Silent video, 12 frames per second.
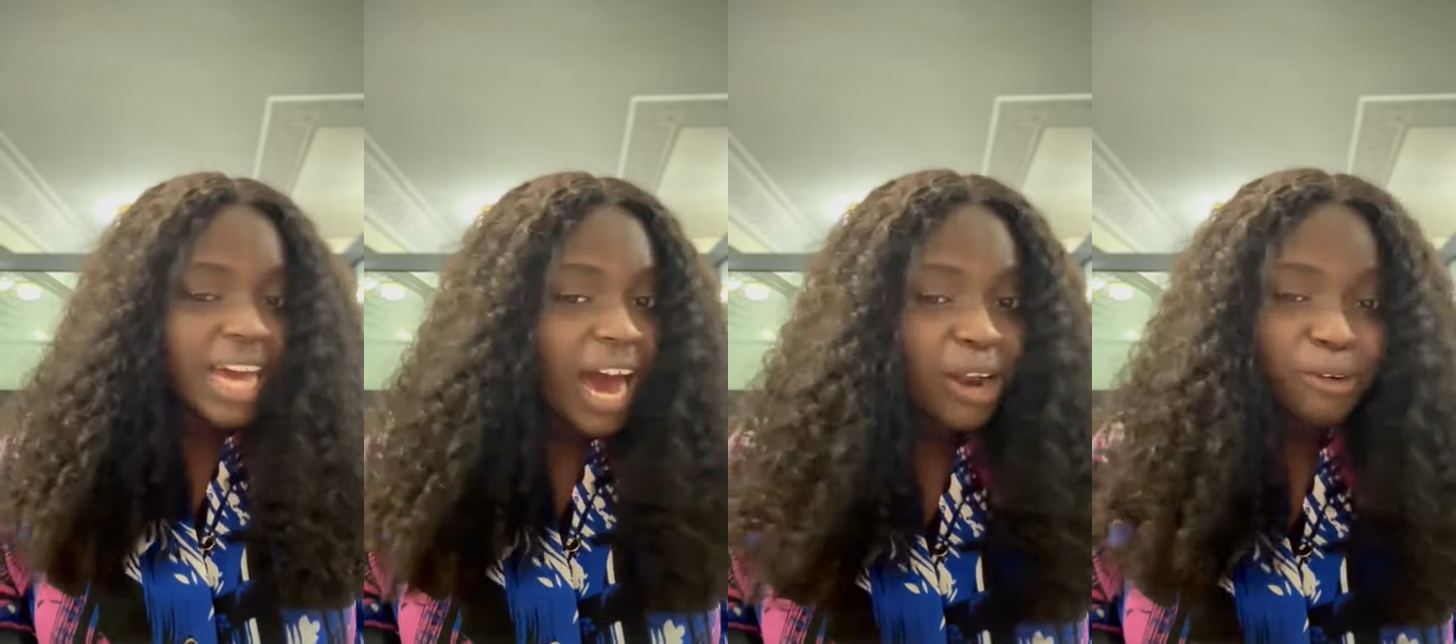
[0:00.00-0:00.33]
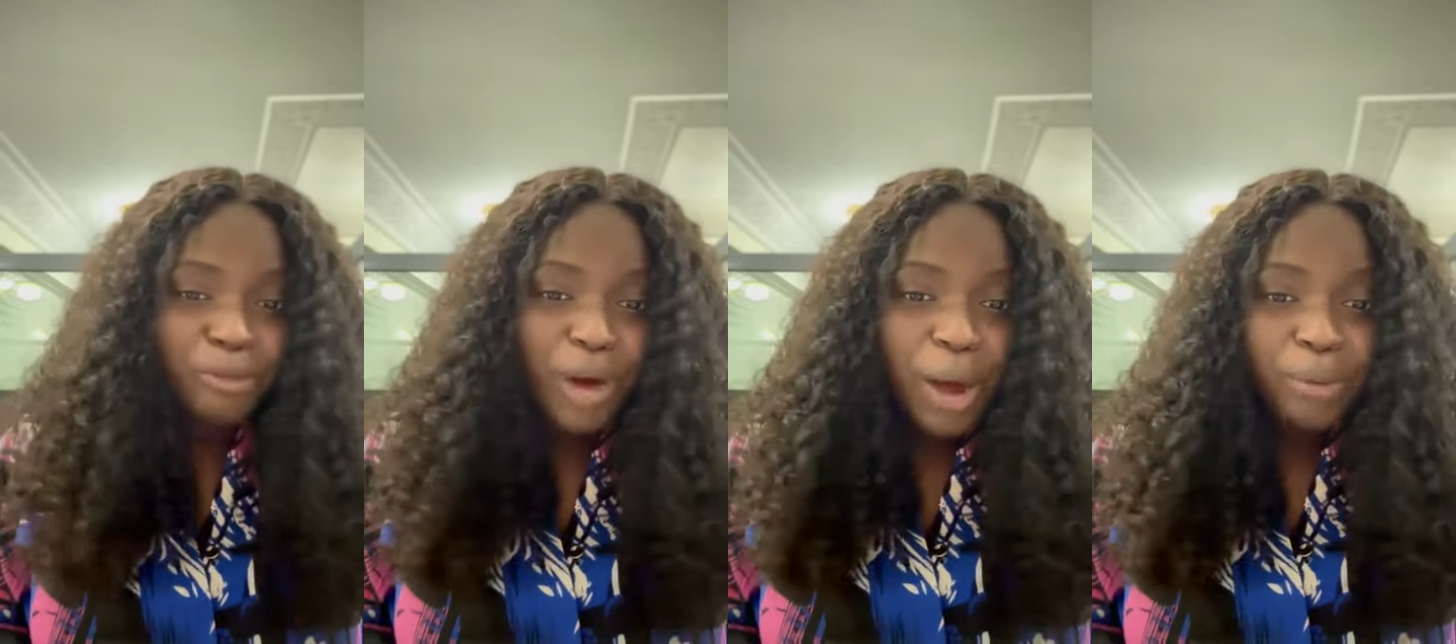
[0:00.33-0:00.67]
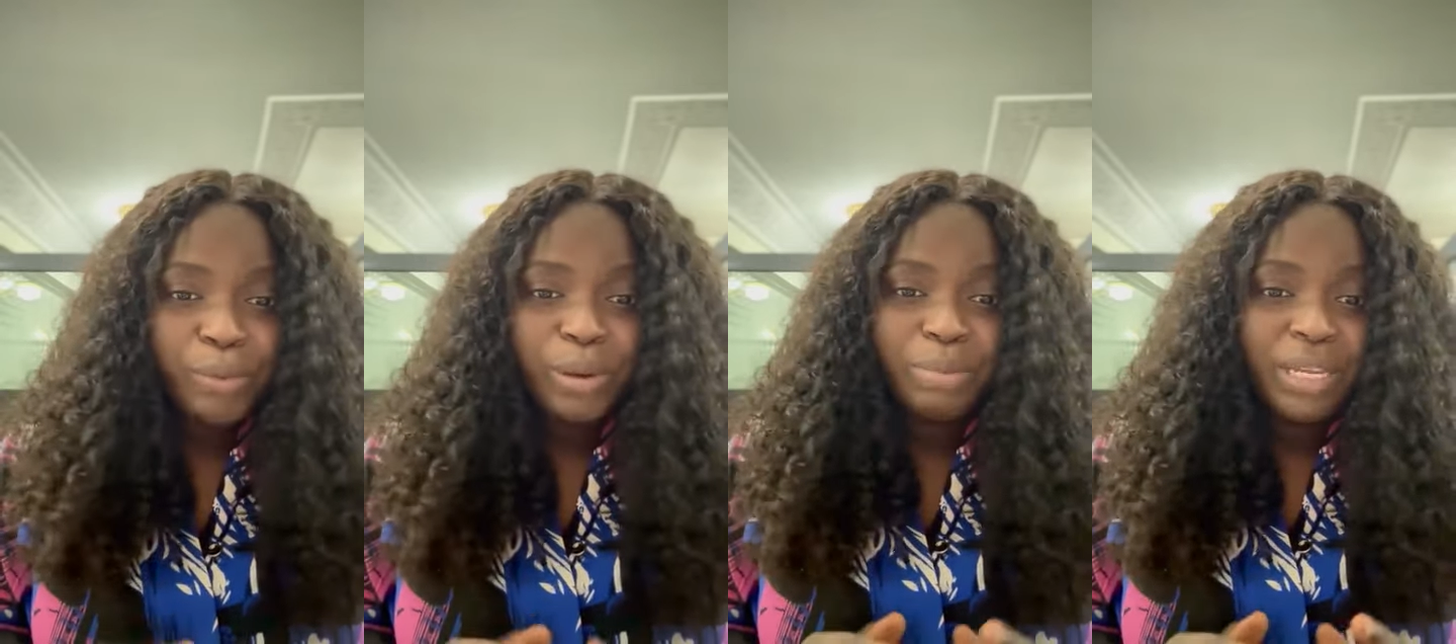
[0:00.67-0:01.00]
And while
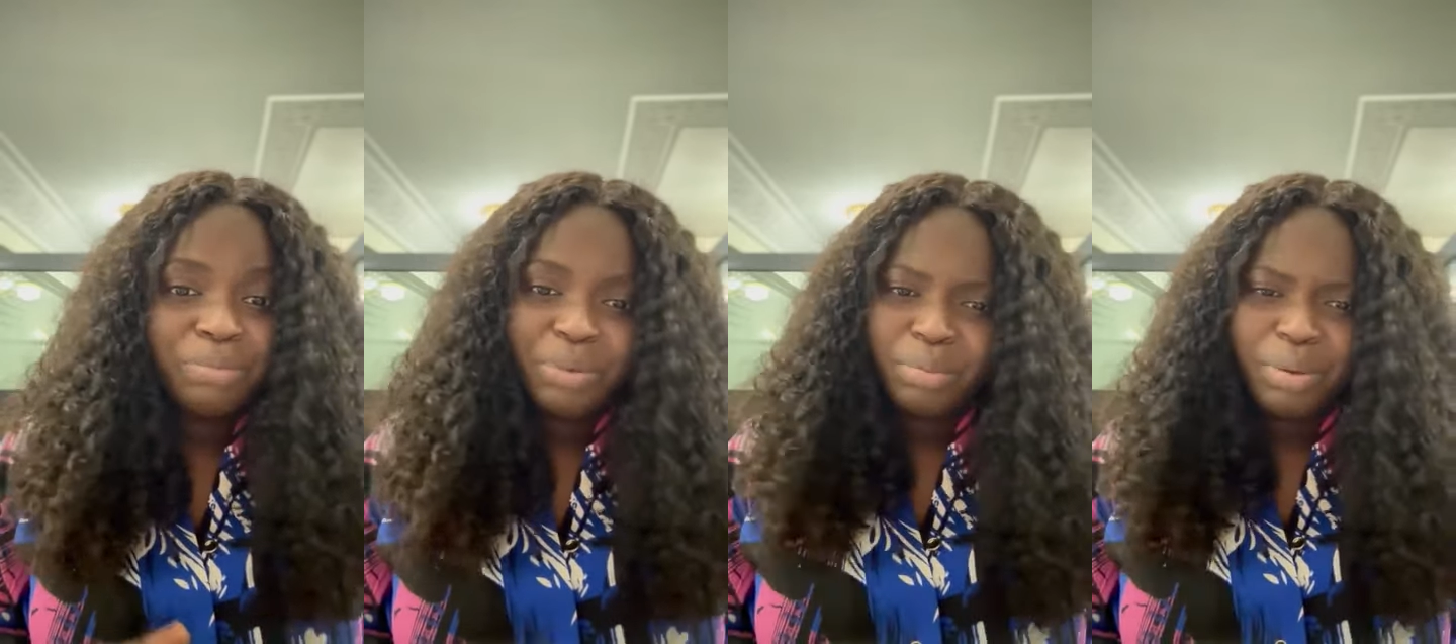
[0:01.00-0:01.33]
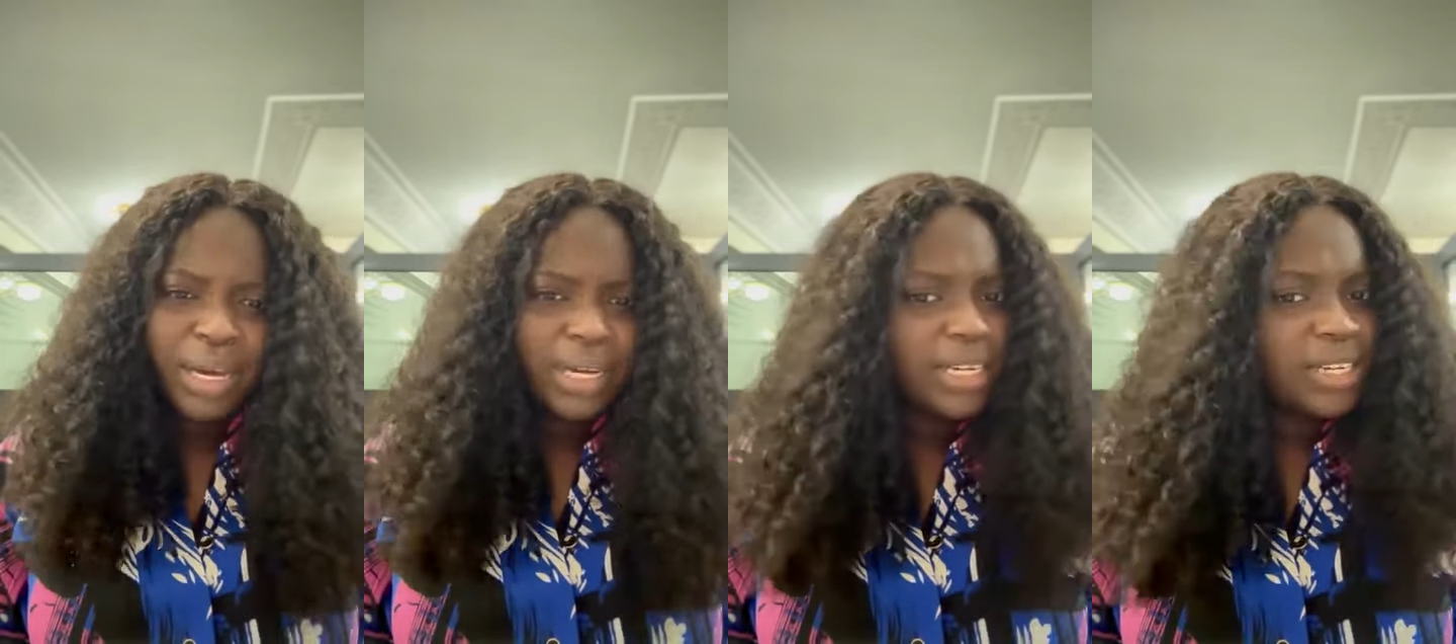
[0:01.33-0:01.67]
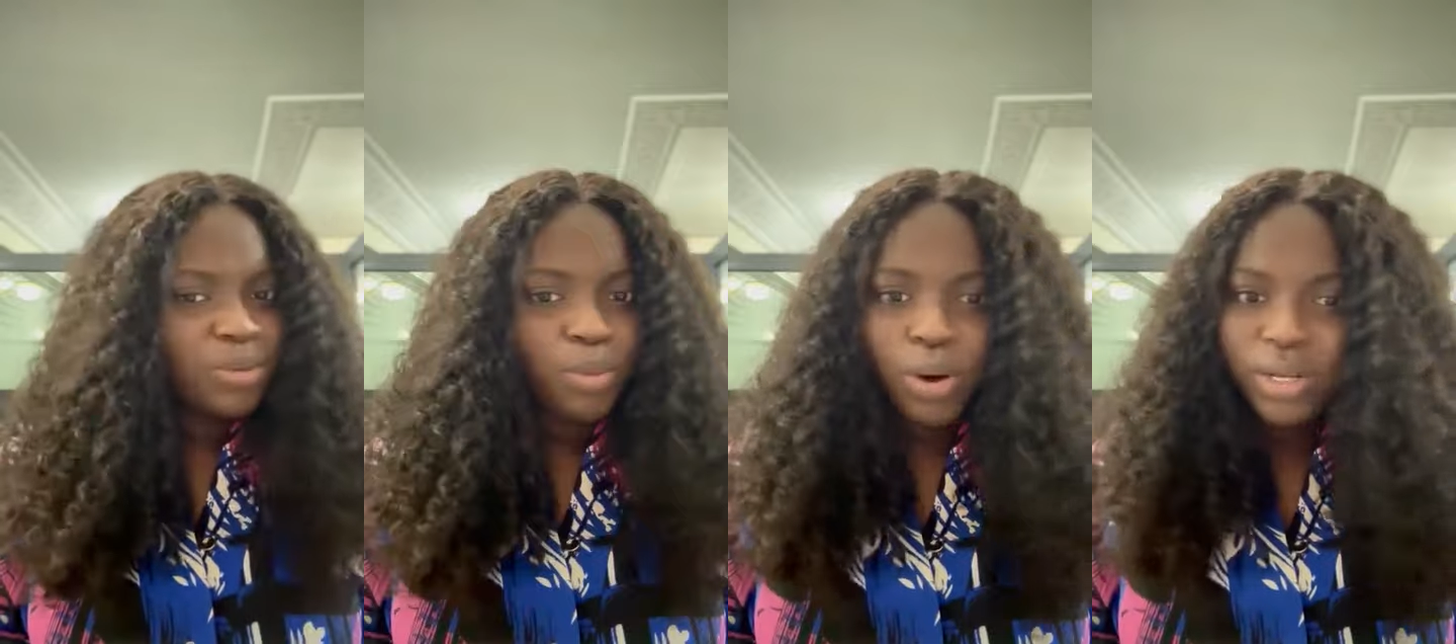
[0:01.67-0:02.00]
we were being prepared,
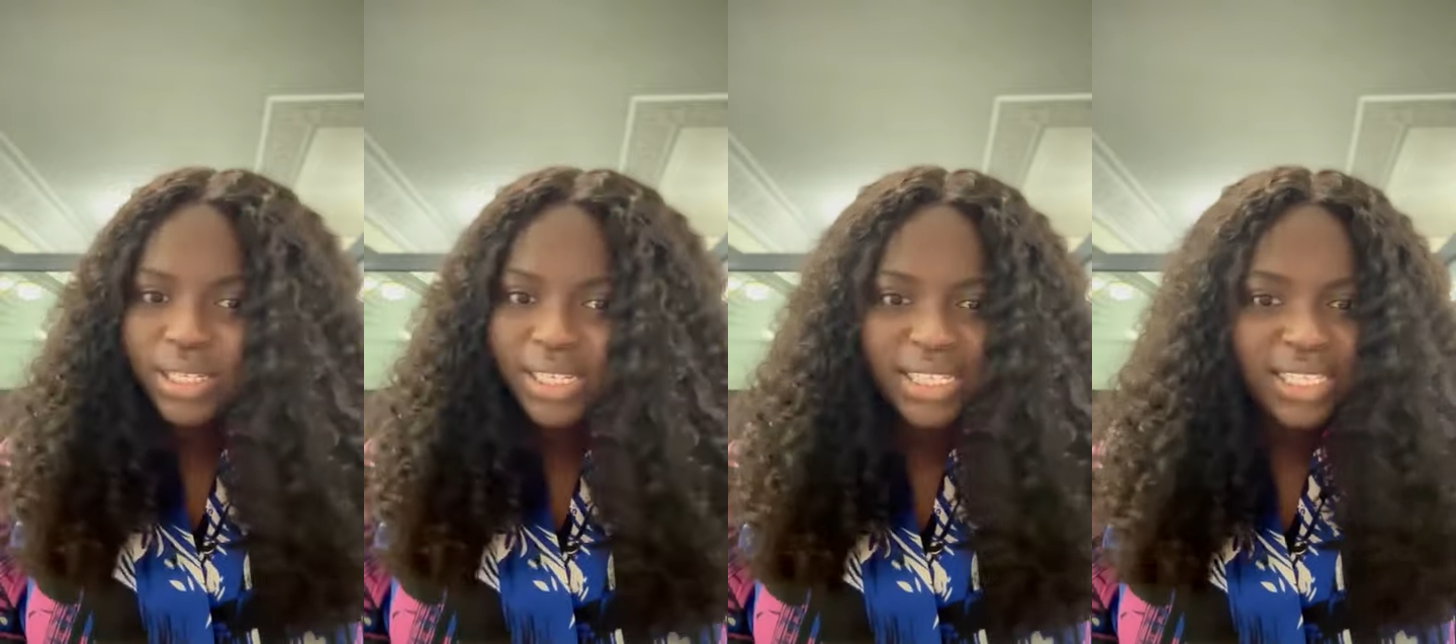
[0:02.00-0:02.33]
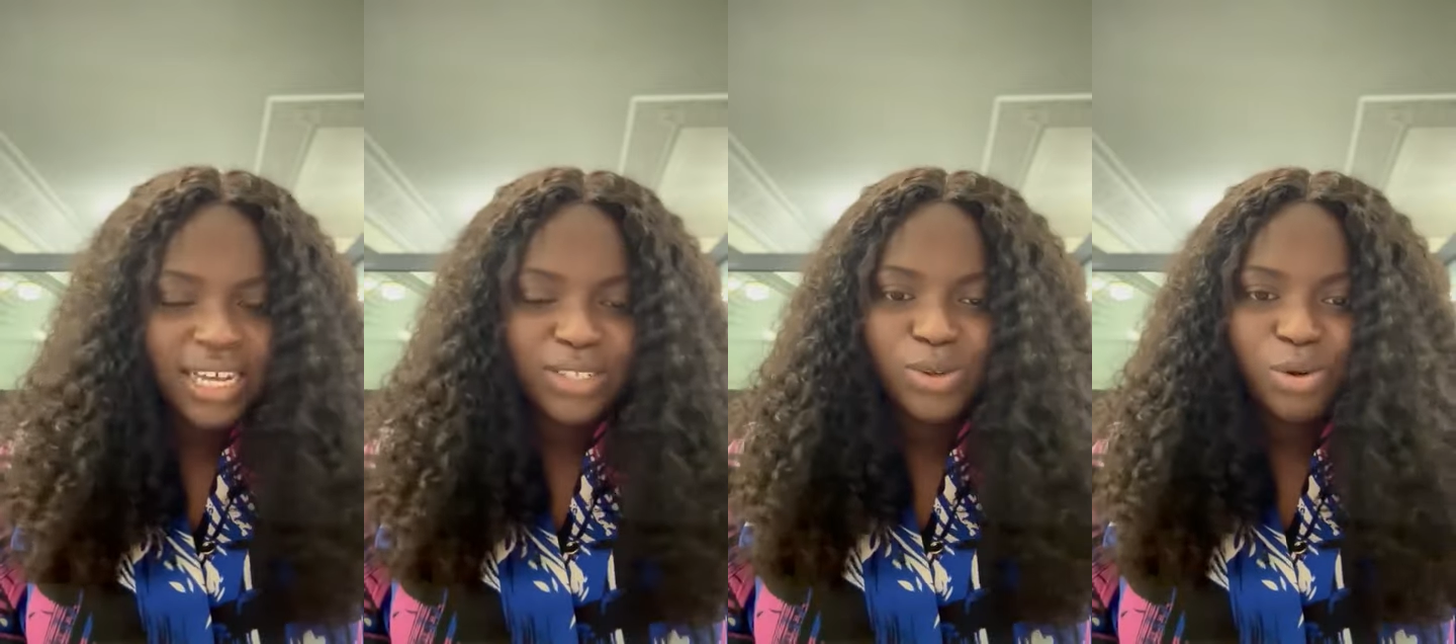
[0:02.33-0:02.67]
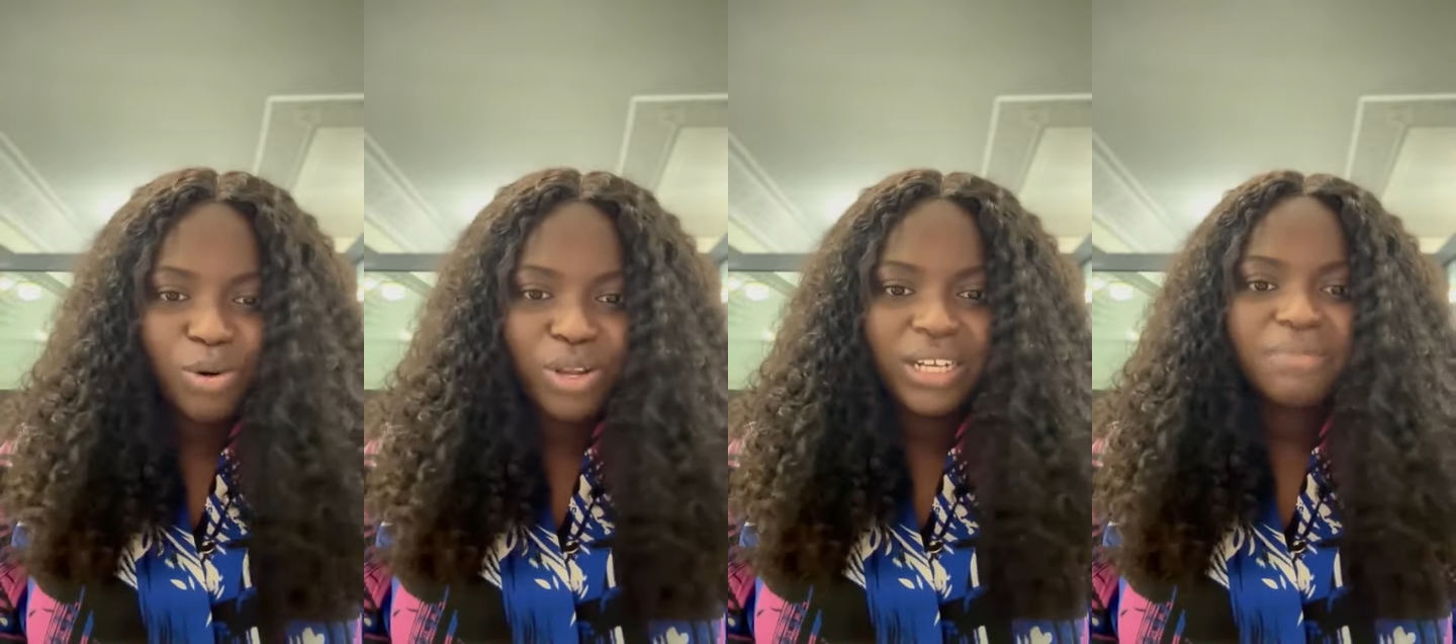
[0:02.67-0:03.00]
it wasn't at
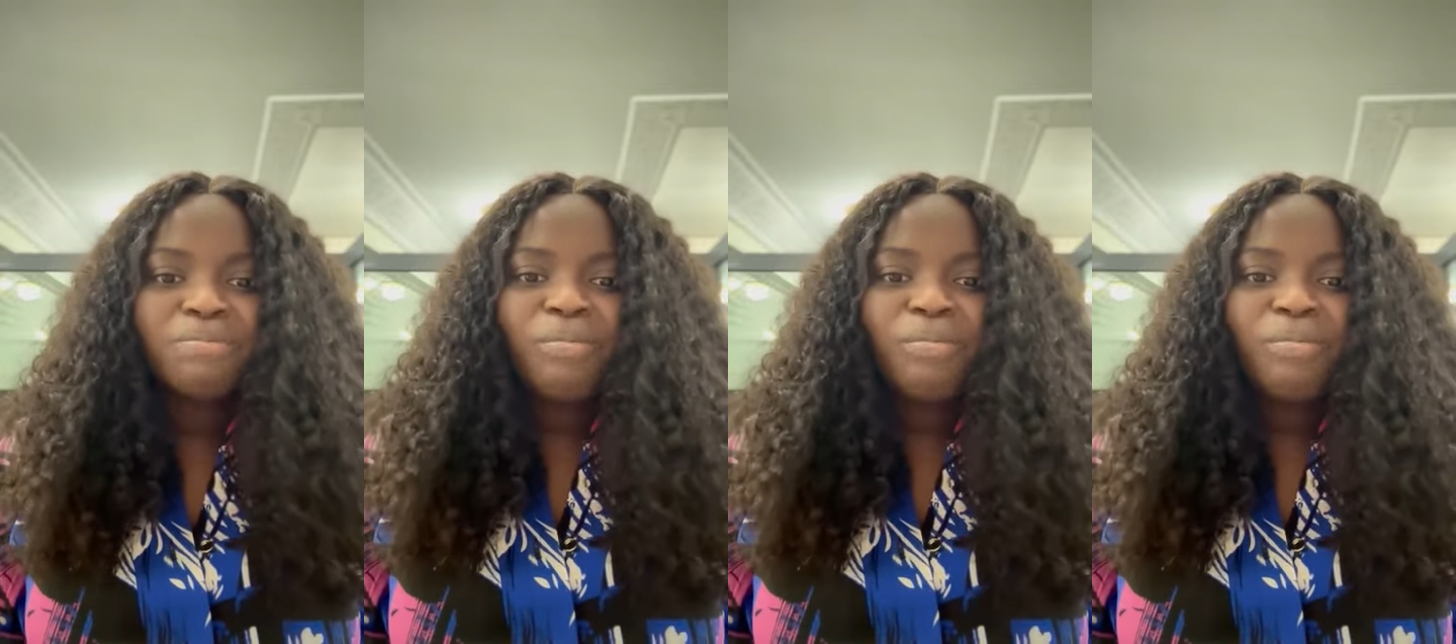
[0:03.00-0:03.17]
all.